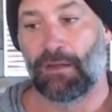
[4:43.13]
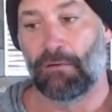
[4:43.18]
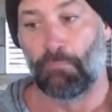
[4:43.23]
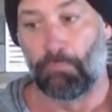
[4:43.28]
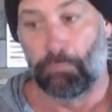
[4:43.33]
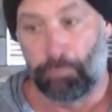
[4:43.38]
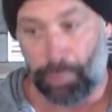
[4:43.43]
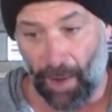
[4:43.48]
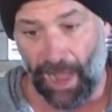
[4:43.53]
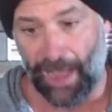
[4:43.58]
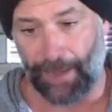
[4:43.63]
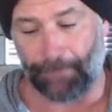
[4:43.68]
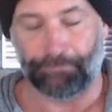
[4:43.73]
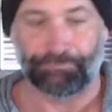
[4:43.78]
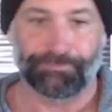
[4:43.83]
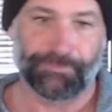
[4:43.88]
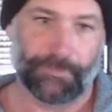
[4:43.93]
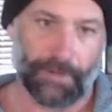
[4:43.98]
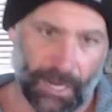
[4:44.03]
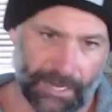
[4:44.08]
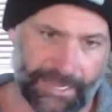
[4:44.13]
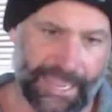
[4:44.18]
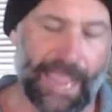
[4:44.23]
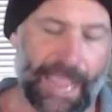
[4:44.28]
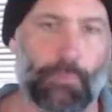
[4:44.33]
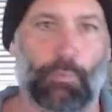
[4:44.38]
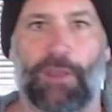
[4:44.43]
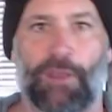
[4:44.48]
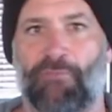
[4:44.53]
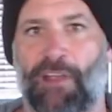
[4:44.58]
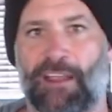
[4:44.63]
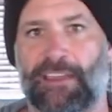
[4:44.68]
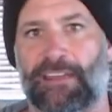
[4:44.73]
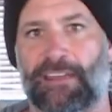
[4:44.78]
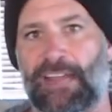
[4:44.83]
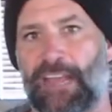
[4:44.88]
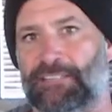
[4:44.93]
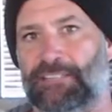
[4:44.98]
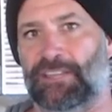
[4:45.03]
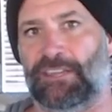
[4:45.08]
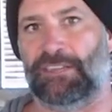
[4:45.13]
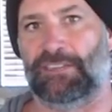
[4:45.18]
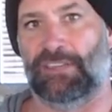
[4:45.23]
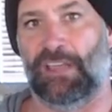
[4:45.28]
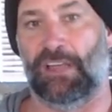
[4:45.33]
But again, we recognize a,